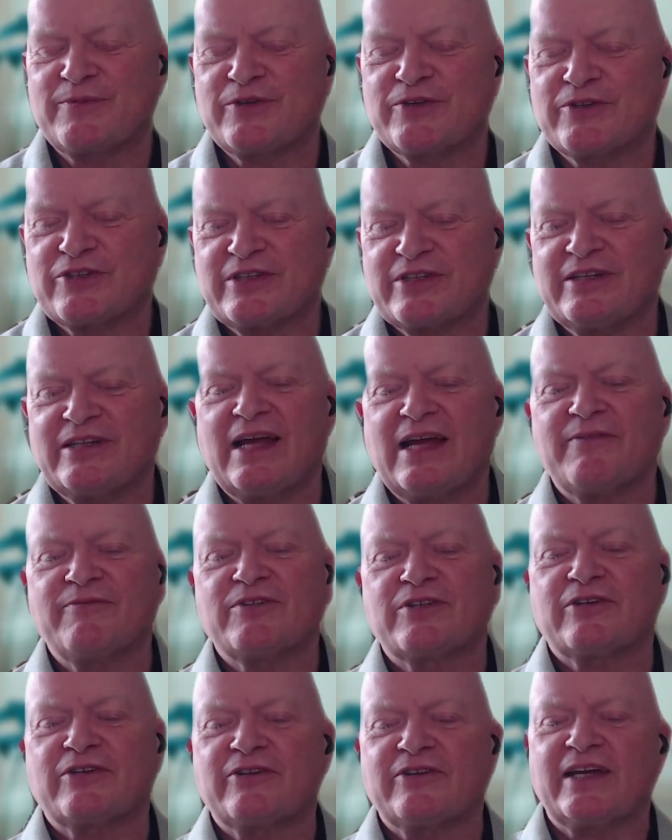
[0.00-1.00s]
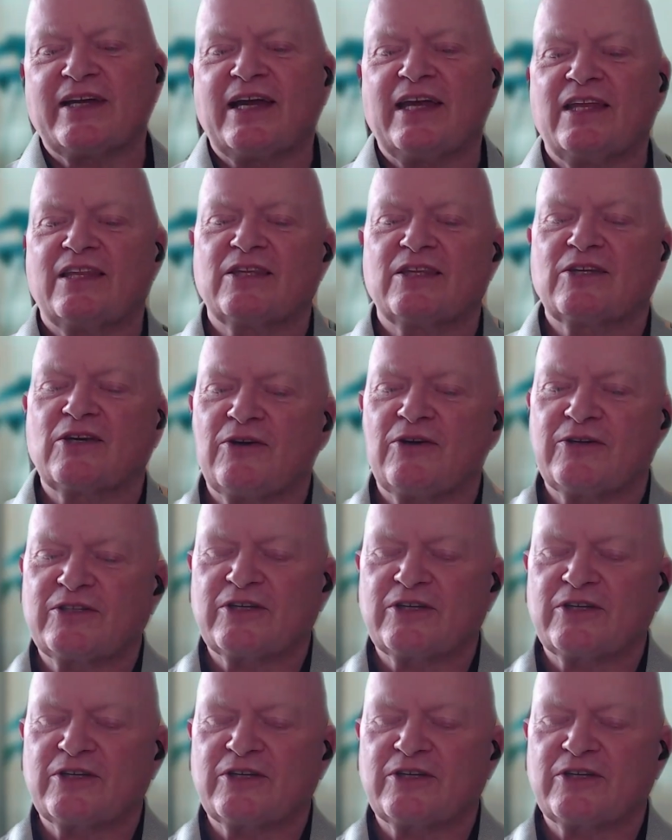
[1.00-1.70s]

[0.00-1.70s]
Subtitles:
You're still having to create the core